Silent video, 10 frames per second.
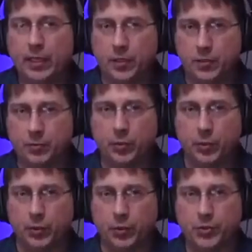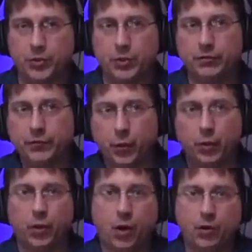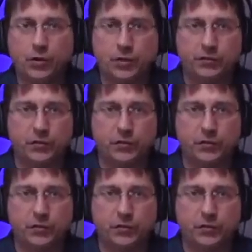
explorers for all the different